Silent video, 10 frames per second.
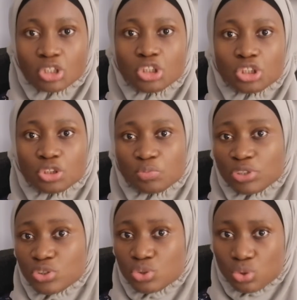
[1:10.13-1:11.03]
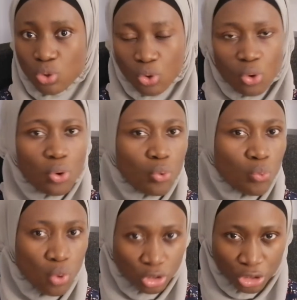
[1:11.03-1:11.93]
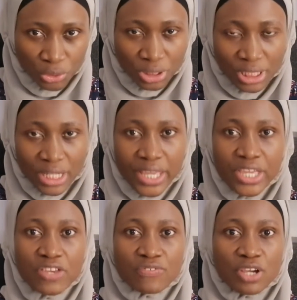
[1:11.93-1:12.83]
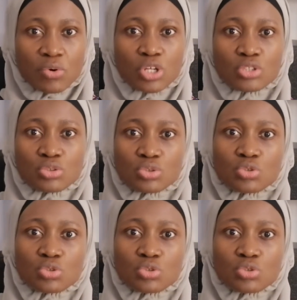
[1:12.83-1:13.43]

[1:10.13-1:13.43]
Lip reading: should be so watery. If you're going to